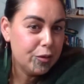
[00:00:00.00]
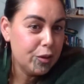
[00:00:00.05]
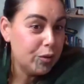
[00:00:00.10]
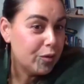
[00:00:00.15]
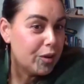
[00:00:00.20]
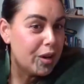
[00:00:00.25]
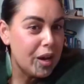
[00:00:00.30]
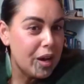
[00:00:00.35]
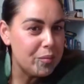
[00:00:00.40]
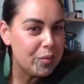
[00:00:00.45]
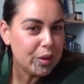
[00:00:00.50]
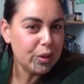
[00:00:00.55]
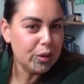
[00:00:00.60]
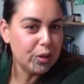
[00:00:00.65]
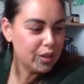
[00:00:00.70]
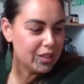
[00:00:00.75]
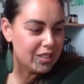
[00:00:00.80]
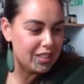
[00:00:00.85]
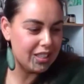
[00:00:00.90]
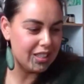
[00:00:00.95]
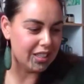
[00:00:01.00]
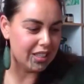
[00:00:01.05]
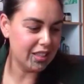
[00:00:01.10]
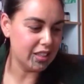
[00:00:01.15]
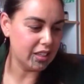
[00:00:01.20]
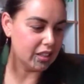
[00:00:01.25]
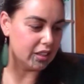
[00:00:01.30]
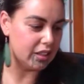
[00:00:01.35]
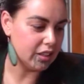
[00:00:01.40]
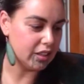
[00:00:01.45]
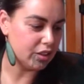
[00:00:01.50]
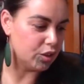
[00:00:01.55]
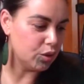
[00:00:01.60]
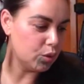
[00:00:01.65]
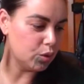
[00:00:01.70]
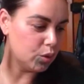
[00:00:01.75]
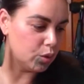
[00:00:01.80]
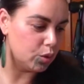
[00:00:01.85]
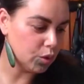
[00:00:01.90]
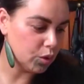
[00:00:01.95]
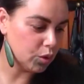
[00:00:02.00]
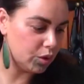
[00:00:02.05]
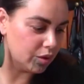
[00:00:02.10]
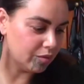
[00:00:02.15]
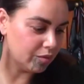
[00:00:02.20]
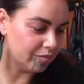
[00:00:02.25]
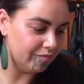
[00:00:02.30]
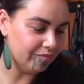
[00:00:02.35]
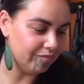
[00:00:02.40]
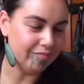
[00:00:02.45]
If you've come across anything you're